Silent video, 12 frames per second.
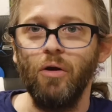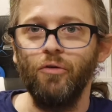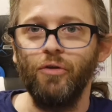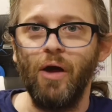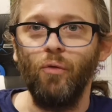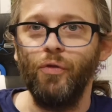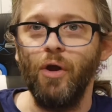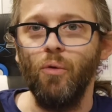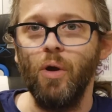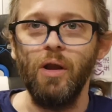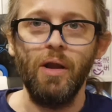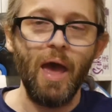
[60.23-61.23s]
writers out
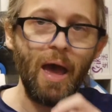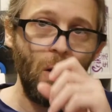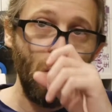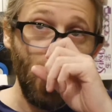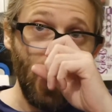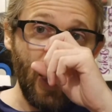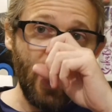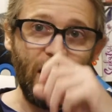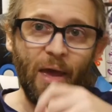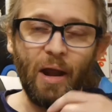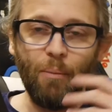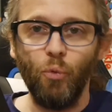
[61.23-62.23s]
there right now,
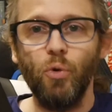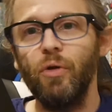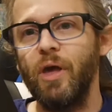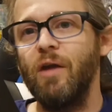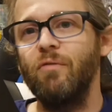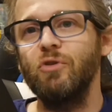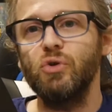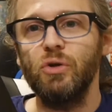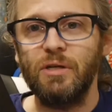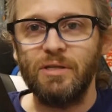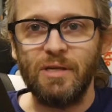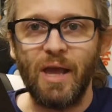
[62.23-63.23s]
and I'm really kind of
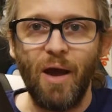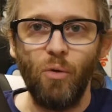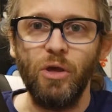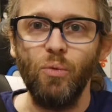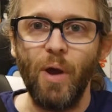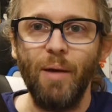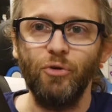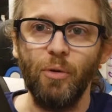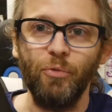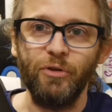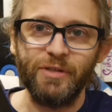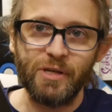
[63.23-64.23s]
intrigued to see how he wraps
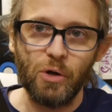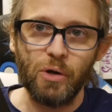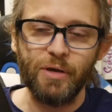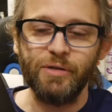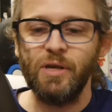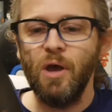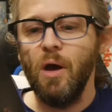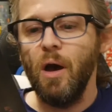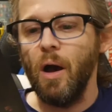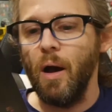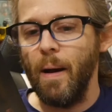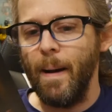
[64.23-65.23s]
up the series.
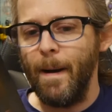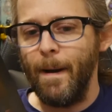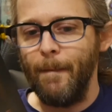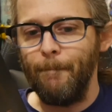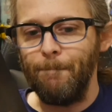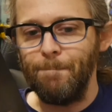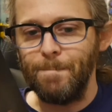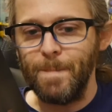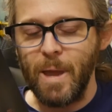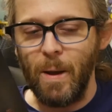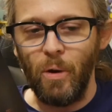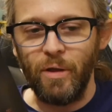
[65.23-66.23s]

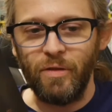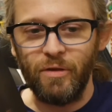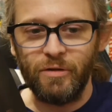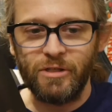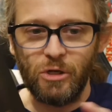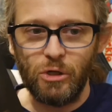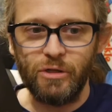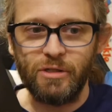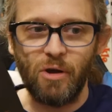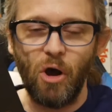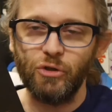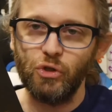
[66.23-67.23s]
The
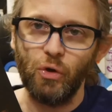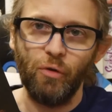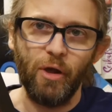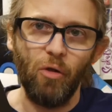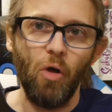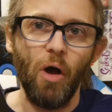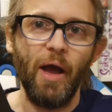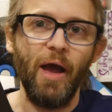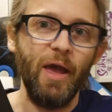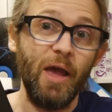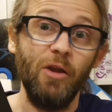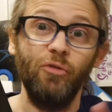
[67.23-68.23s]
series also took like a long
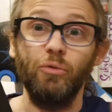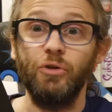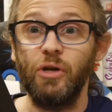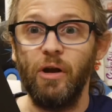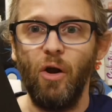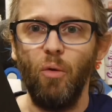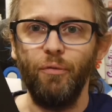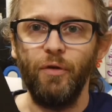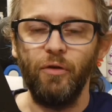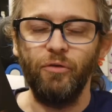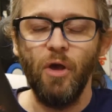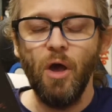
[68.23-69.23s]
hiatus, which didn't help
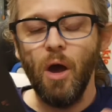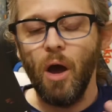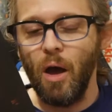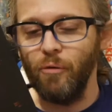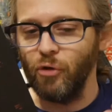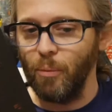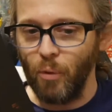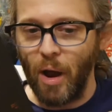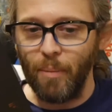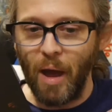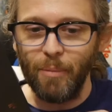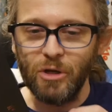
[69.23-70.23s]
things. So
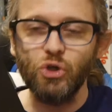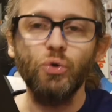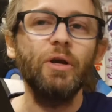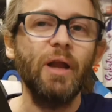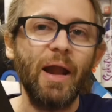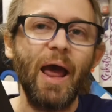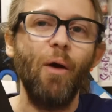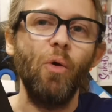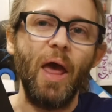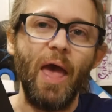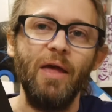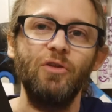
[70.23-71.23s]
I'm intrigued on how
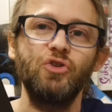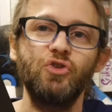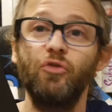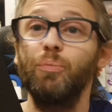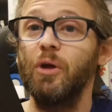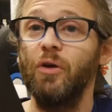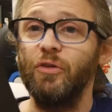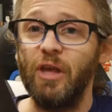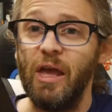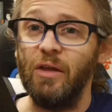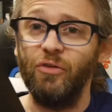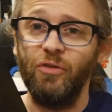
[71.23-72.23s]
it ends, just because
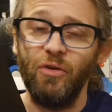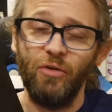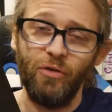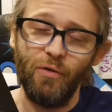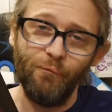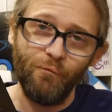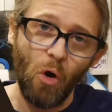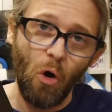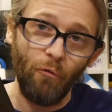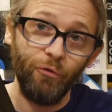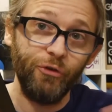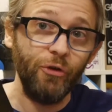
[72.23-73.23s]
Cates is
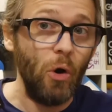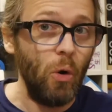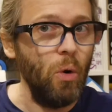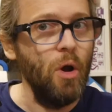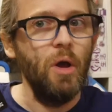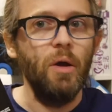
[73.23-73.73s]
involved. So,